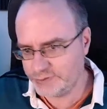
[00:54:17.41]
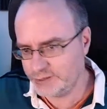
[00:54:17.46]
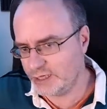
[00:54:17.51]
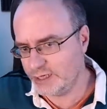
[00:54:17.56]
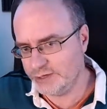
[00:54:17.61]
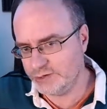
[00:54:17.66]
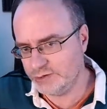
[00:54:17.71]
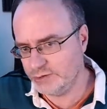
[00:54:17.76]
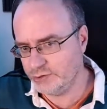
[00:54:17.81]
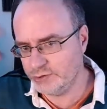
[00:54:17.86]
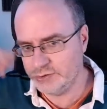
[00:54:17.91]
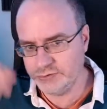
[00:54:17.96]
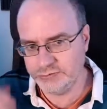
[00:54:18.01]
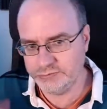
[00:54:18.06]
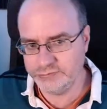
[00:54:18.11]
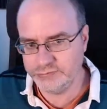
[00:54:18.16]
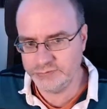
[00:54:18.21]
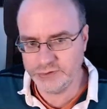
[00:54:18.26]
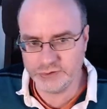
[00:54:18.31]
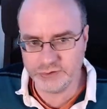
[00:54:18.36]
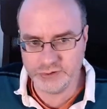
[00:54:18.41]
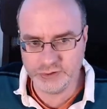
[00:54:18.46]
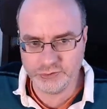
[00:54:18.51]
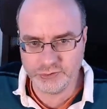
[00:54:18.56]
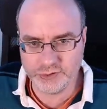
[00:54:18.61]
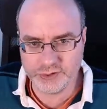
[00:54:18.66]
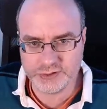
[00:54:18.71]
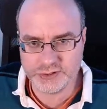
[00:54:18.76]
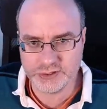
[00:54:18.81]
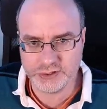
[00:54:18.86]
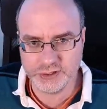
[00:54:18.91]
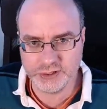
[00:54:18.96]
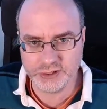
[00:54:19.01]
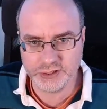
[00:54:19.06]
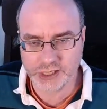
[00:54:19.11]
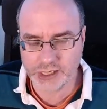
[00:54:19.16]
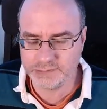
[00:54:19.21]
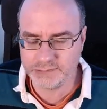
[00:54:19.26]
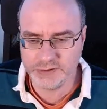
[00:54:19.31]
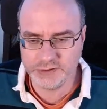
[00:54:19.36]
I don't know, you're onto
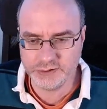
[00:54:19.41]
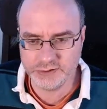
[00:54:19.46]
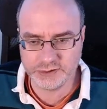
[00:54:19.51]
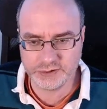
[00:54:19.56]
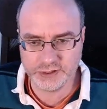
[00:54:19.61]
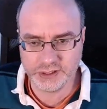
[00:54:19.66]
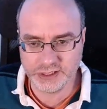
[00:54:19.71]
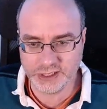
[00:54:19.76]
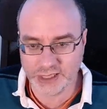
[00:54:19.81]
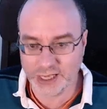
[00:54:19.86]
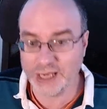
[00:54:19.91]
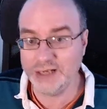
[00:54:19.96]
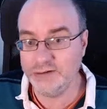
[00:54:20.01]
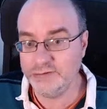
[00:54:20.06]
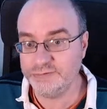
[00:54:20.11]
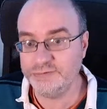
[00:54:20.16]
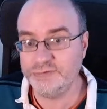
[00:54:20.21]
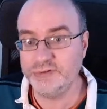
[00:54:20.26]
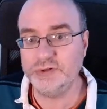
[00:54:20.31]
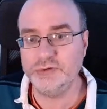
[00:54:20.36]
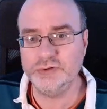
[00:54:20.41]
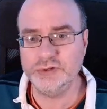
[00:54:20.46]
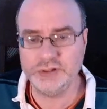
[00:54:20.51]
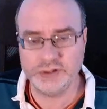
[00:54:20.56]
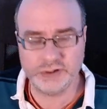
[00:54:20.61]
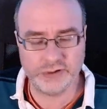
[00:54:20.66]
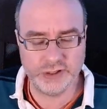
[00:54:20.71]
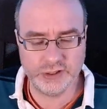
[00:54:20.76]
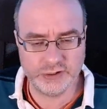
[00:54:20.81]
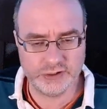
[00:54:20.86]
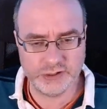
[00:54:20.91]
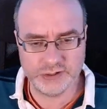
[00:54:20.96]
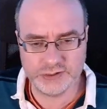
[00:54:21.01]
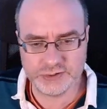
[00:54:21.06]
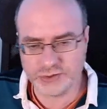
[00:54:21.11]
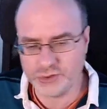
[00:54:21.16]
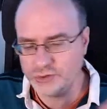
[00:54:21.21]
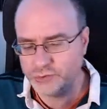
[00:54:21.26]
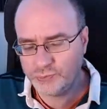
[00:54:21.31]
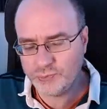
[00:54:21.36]
Hammond again for doing Green Onions,
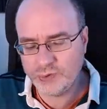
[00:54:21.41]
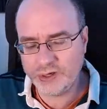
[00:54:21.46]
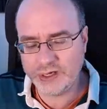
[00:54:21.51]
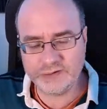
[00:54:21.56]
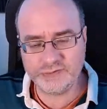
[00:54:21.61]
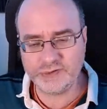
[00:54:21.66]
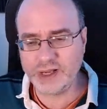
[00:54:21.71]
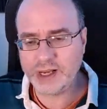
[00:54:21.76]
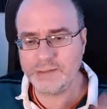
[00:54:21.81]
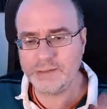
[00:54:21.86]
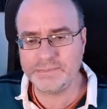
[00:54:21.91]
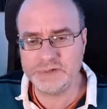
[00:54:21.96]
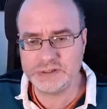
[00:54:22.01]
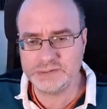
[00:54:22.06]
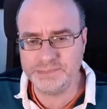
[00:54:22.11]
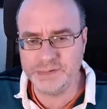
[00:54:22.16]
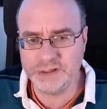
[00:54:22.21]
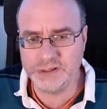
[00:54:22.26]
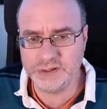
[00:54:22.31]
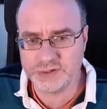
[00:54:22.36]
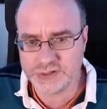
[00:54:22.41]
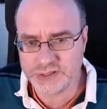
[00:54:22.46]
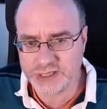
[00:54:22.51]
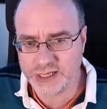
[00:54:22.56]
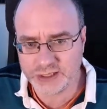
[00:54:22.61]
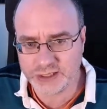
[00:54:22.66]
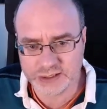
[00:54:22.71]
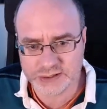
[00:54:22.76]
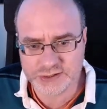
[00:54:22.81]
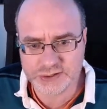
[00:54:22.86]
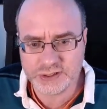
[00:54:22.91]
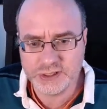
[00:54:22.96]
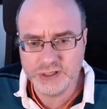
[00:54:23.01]
or whatever happens to be in your set list.